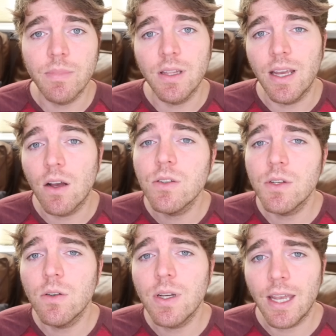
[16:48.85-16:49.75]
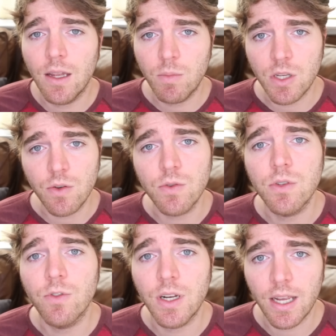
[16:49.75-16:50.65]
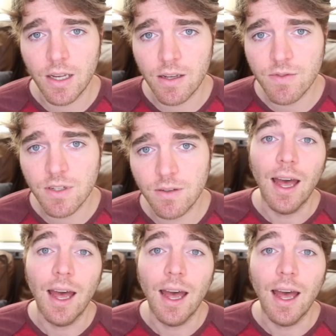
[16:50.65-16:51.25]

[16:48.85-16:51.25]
but they also can be used for negatives lives.